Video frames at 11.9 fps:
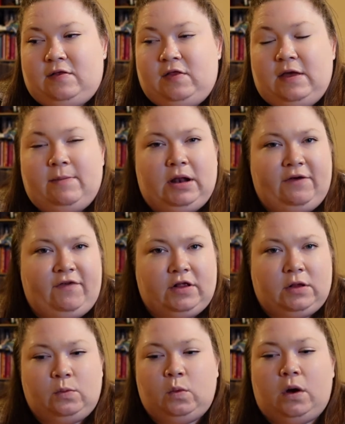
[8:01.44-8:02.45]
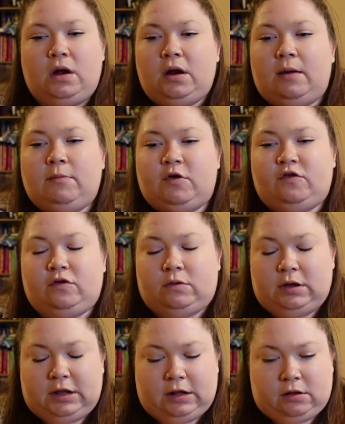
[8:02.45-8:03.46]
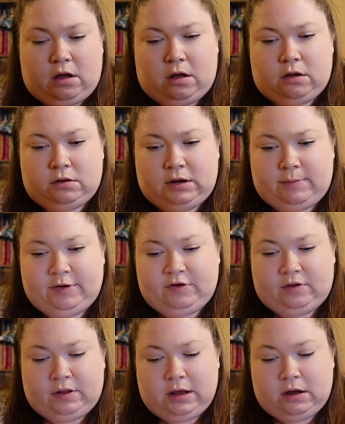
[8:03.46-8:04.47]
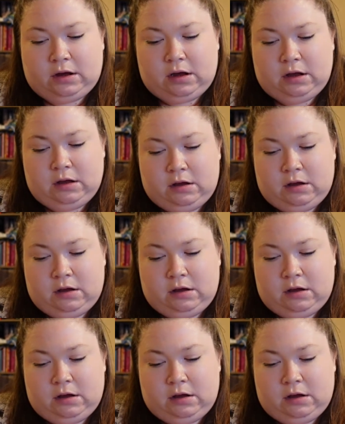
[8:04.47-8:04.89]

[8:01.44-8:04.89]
the Maleficent one. I'm not sure what that's called. Let me just look.